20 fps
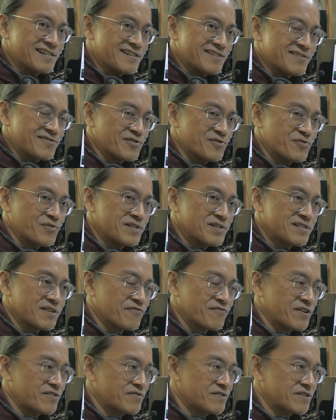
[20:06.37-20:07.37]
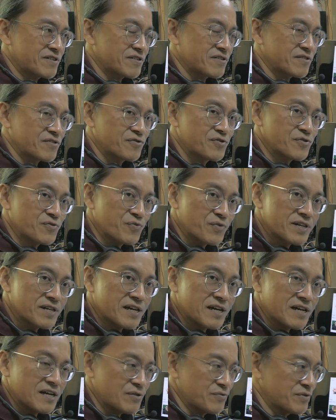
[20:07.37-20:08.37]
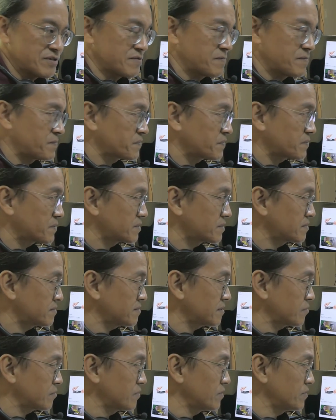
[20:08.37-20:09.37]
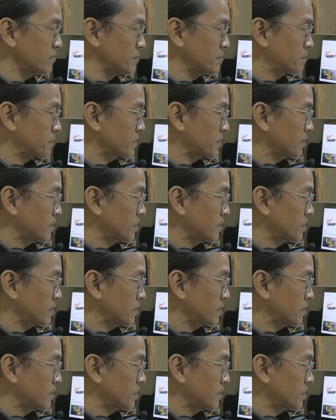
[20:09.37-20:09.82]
So once I found a good one, I will stick with it.